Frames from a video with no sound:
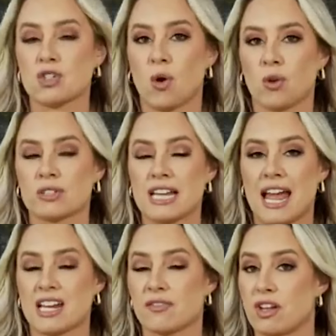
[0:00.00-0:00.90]
told
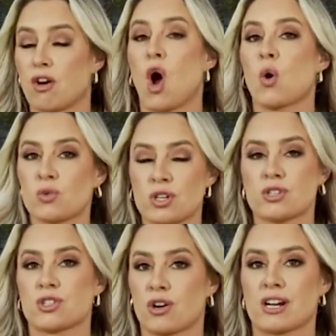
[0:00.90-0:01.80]
any of their own
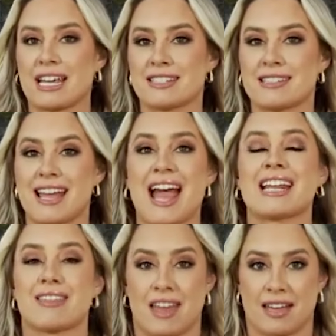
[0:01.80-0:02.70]
surrogates
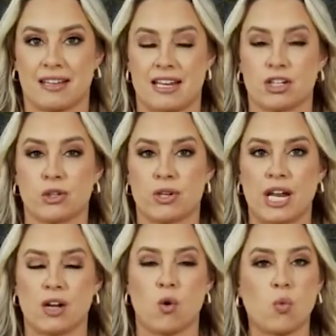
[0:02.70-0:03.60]
anything,
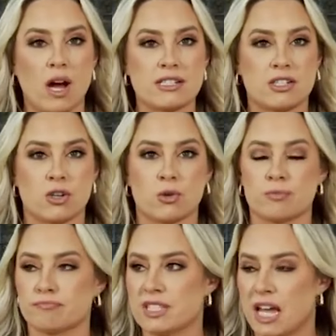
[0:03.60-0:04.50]
including what
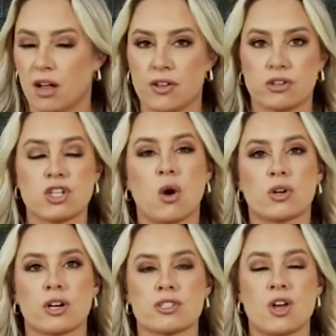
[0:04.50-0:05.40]
to tell their
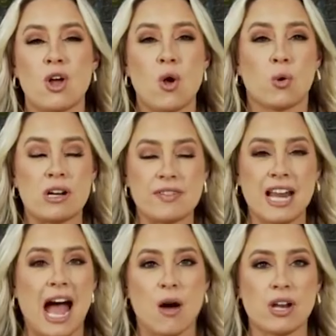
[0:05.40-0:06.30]
donors or even
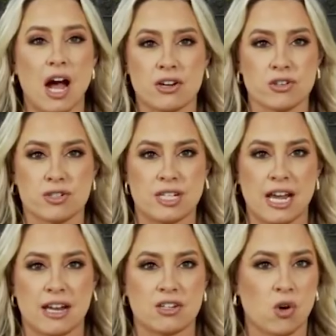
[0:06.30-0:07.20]
how to
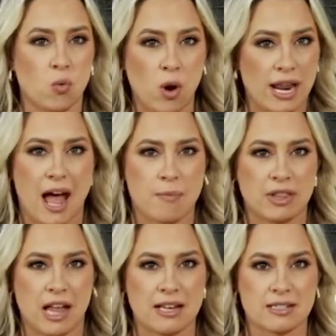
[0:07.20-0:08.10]
understand what
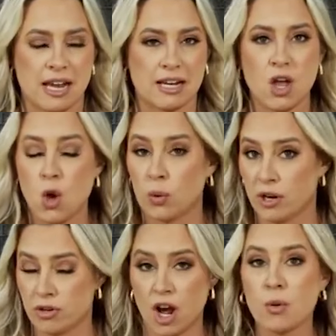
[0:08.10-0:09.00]
happened last night. We
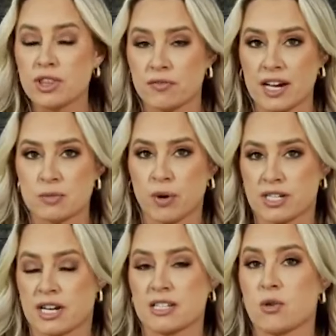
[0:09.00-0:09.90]
don't know what the vice
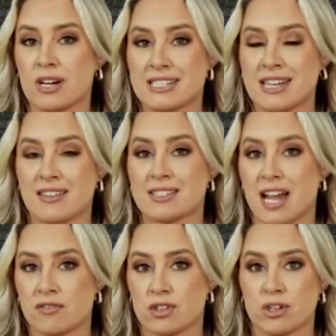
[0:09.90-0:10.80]
president is going to say this
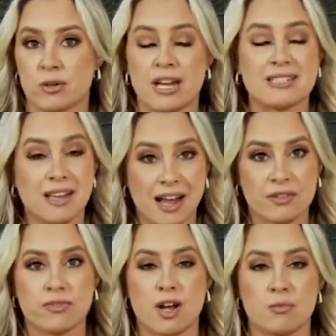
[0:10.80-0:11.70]
afternoon,
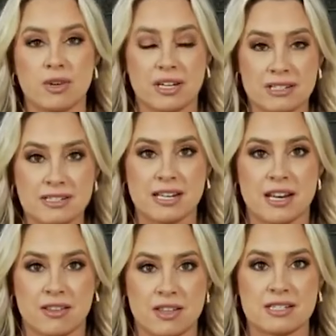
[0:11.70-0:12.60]
aside from
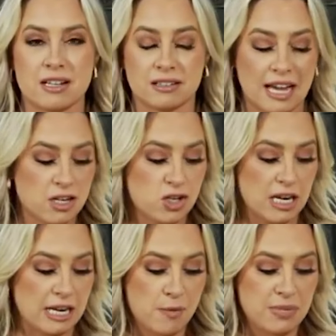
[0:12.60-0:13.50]
conceding this
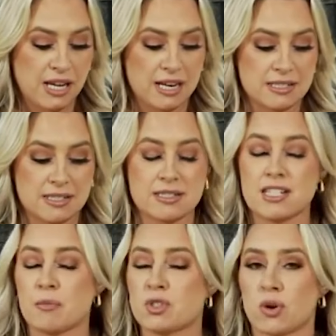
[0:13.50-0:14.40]
election, because
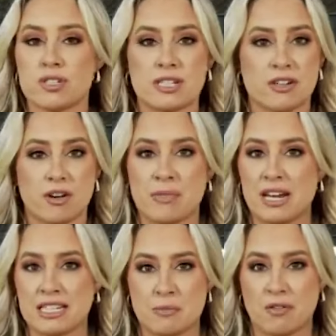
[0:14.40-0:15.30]
some sources are
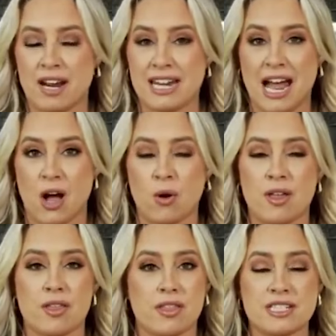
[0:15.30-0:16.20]
admitting to me right now
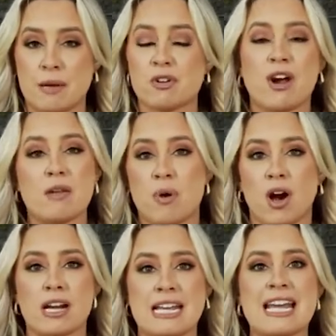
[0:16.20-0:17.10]
the Democrat
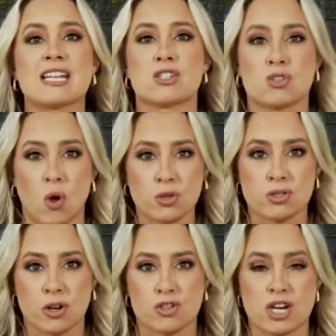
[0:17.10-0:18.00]
Party is soul
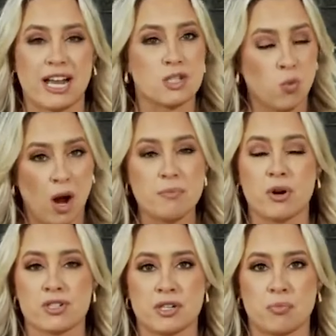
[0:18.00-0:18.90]
searching. As one
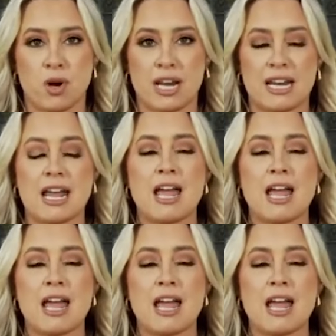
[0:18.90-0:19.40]
person put it,